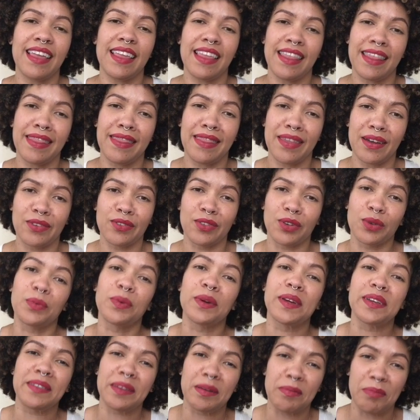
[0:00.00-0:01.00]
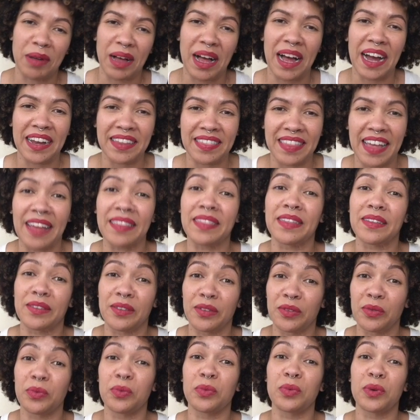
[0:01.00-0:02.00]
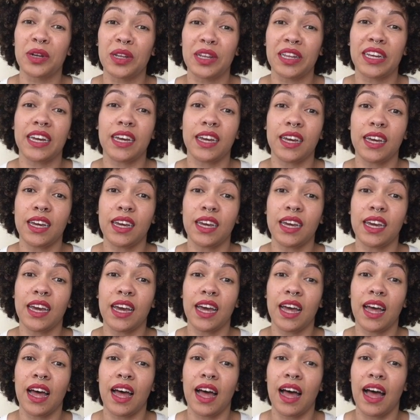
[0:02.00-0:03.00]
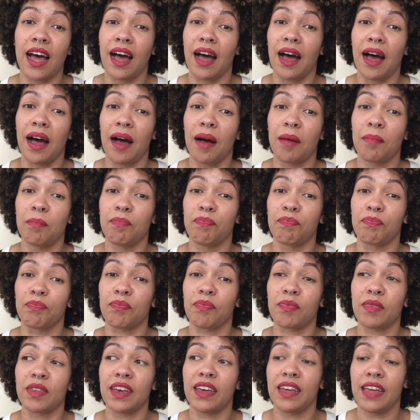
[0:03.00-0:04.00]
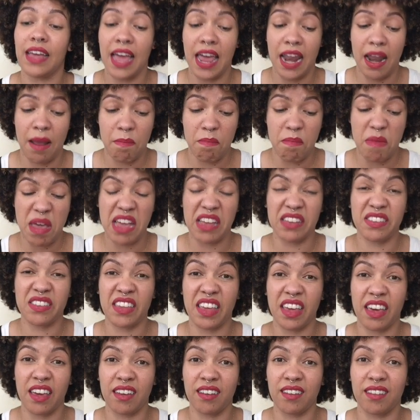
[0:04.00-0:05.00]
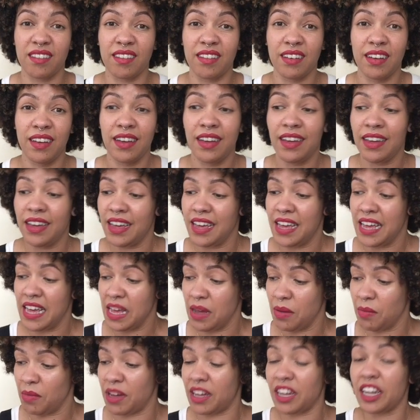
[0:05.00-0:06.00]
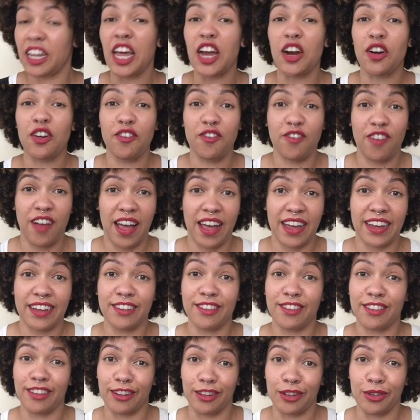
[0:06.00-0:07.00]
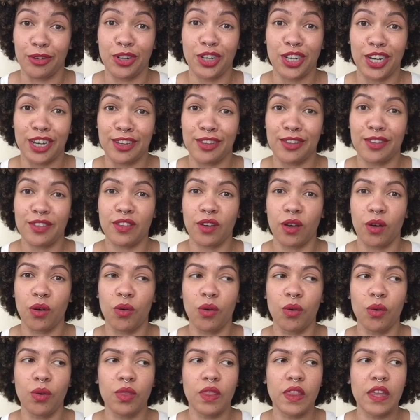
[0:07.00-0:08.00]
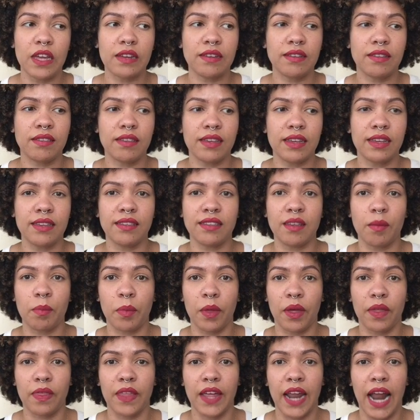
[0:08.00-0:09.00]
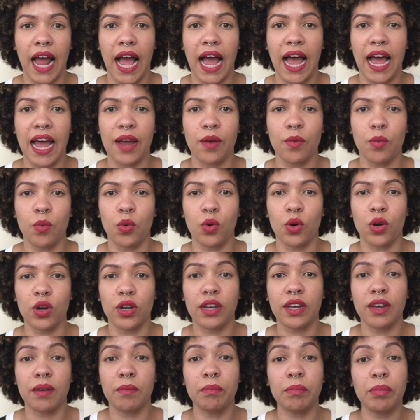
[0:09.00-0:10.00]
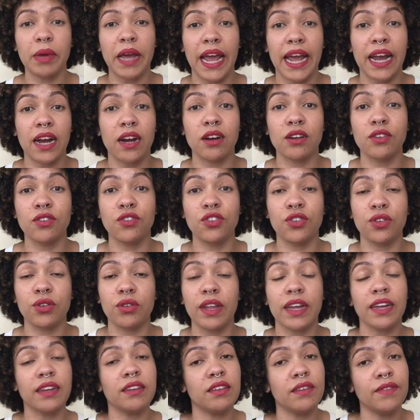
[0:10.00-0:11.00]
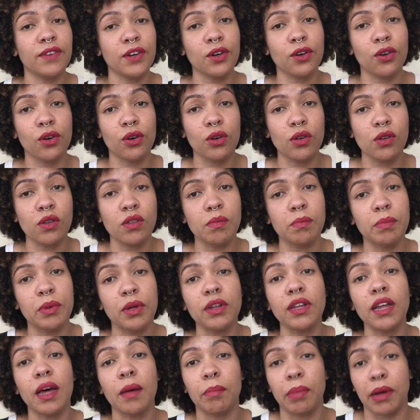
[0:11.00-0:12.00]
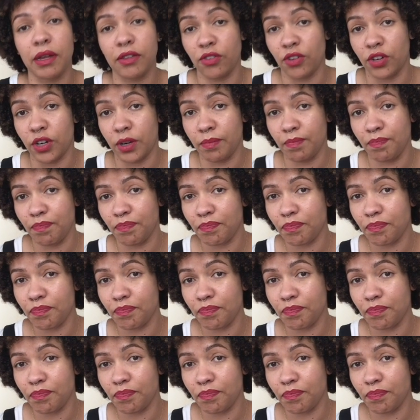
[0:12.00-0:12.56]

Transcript: there's a reason behind that. This is really an amazing clarifying solution. So this is something that I would compare to like Diva Curl's Build Up Buster